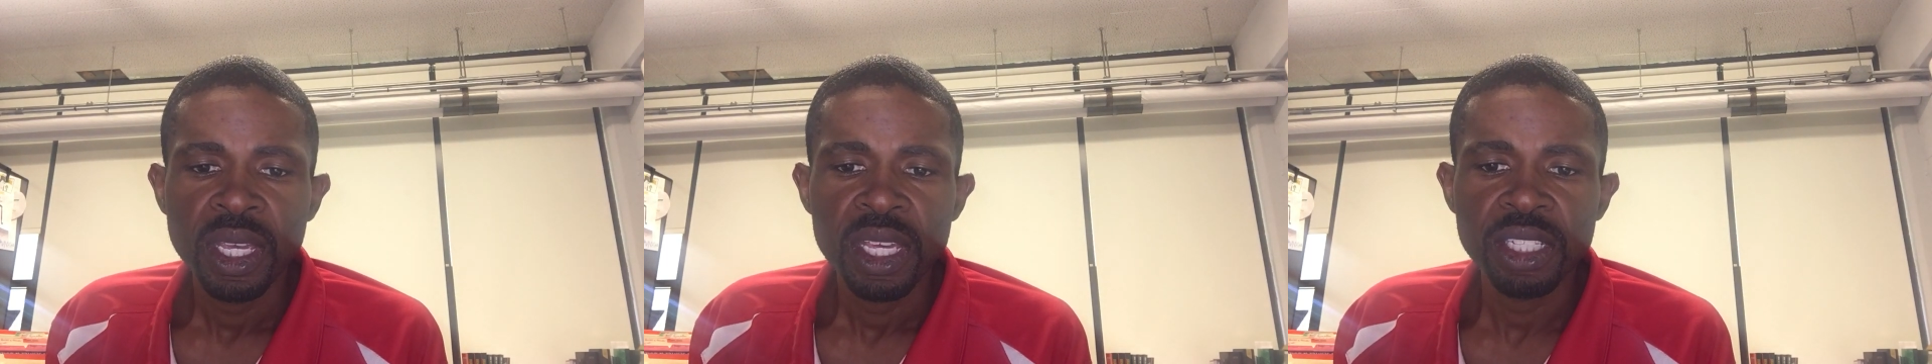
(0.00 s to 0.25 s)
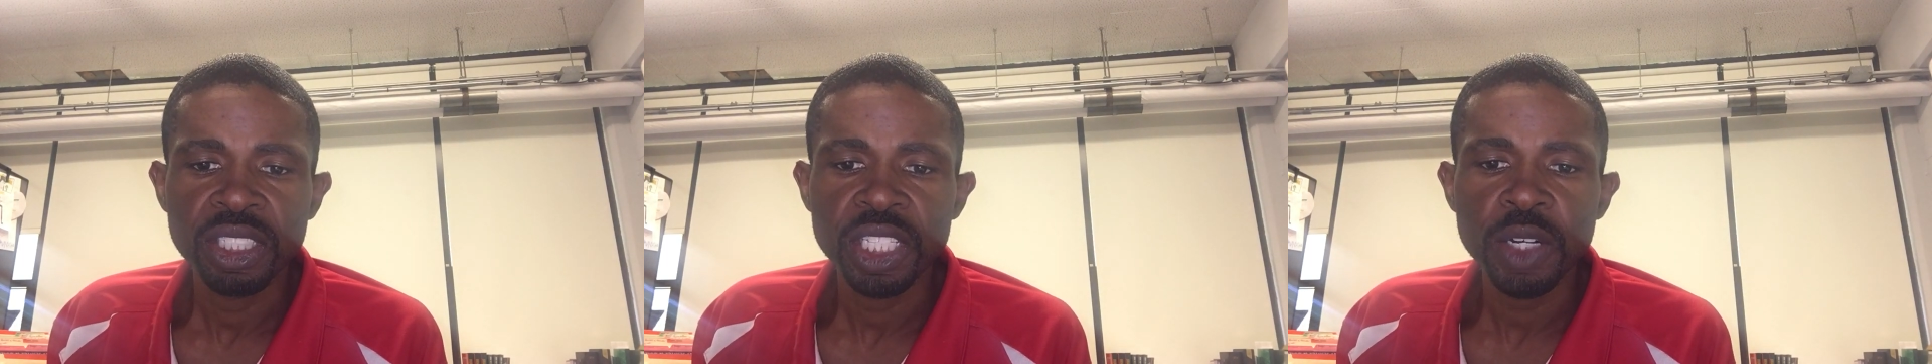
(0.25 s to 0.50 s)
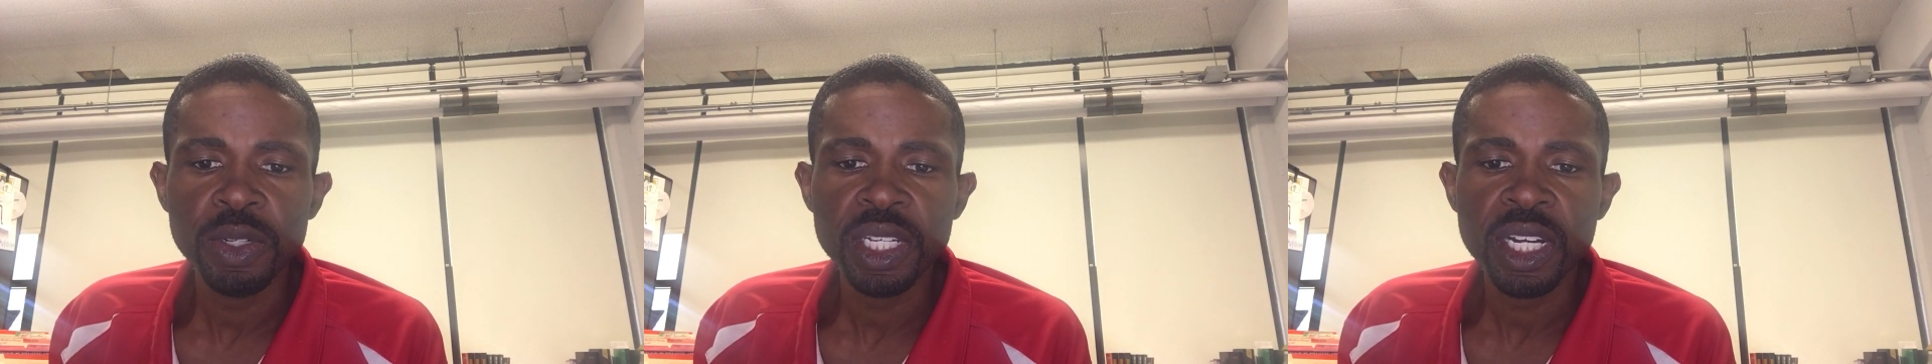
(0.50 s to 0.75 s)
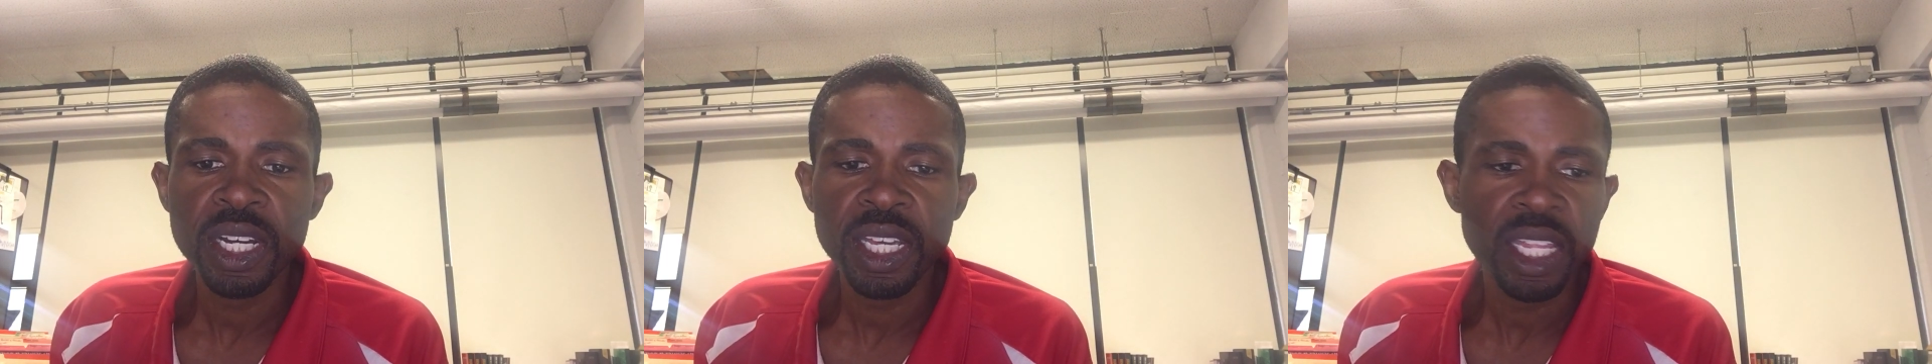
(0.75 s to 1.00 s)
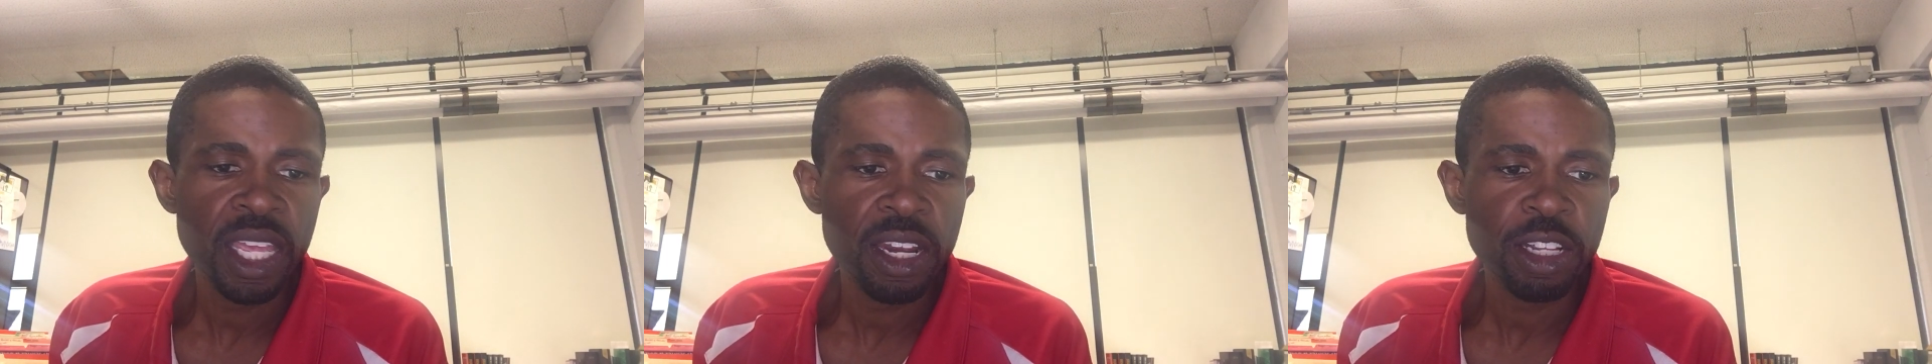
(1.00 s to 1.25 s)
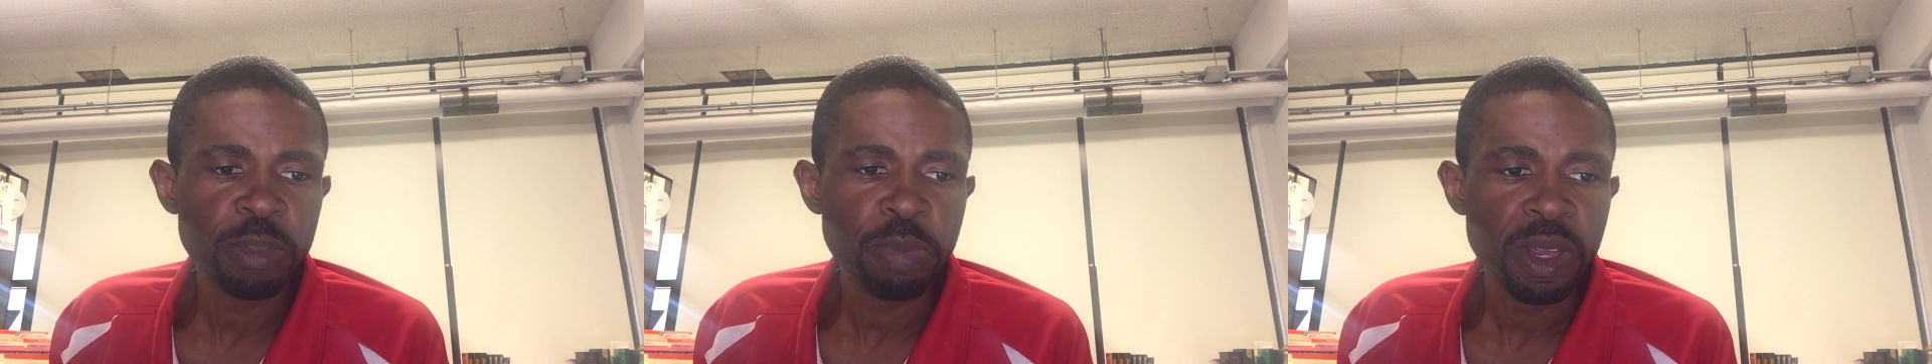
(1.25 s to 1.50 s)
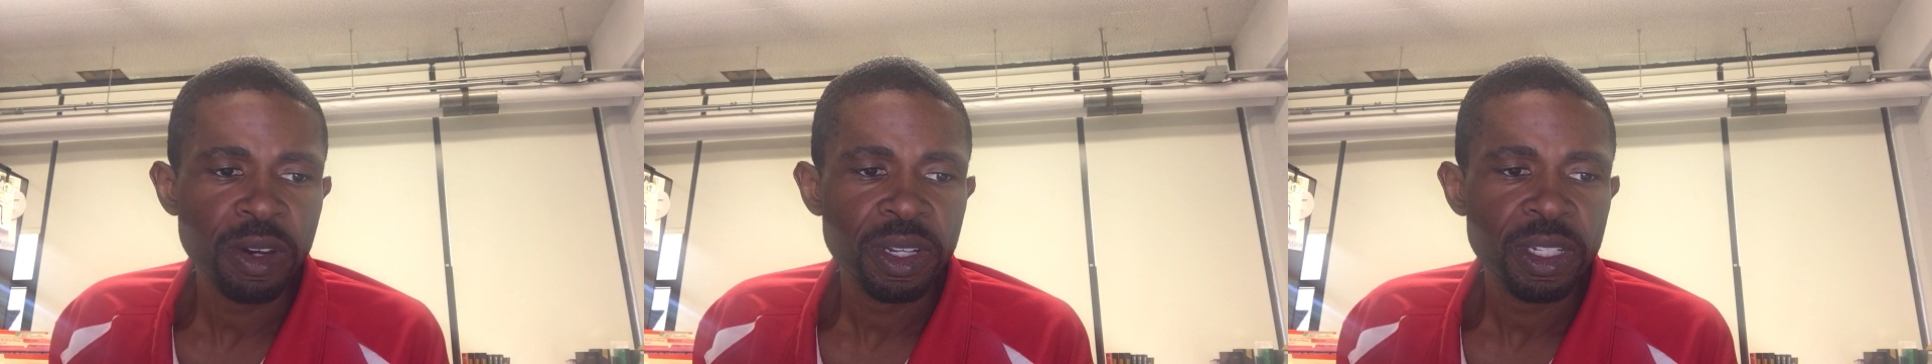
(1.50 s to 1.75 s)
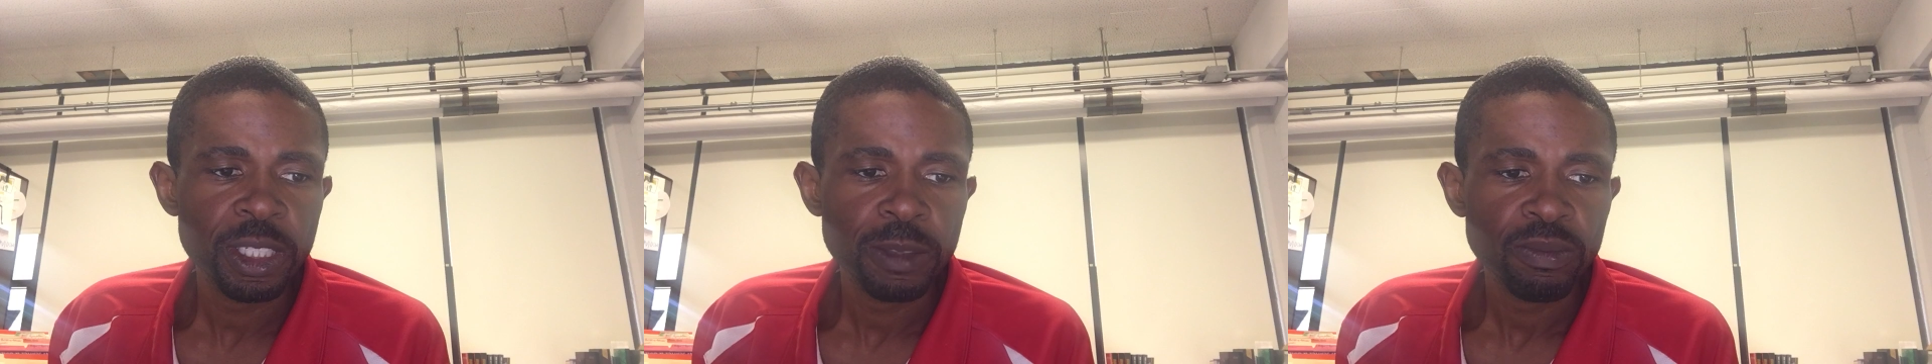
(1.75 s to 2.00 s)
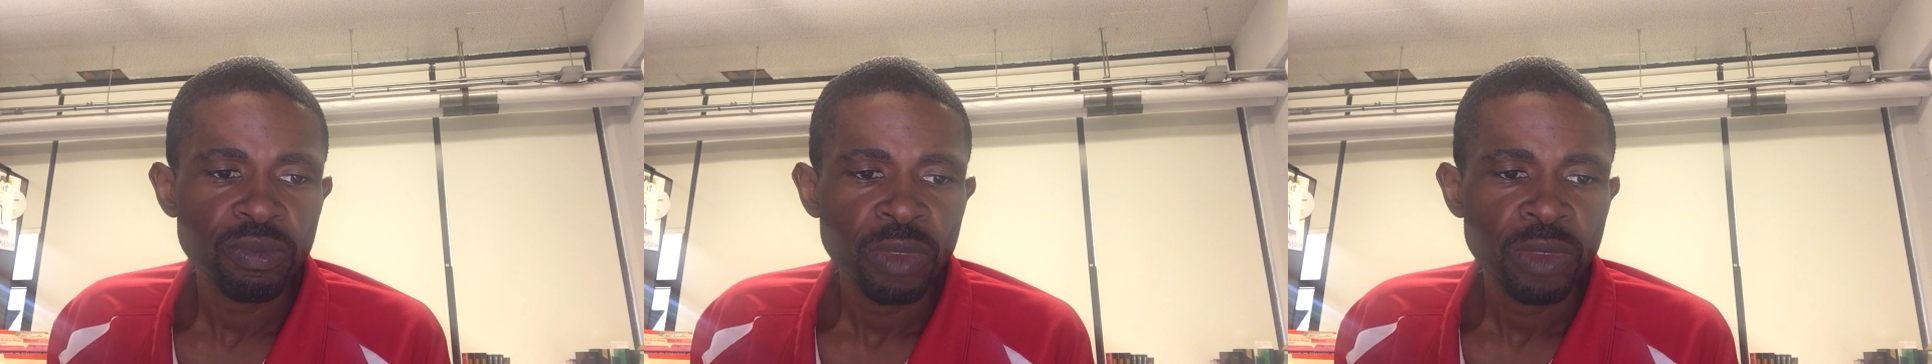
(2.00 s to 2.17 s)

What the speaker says: is still young and inexperienced.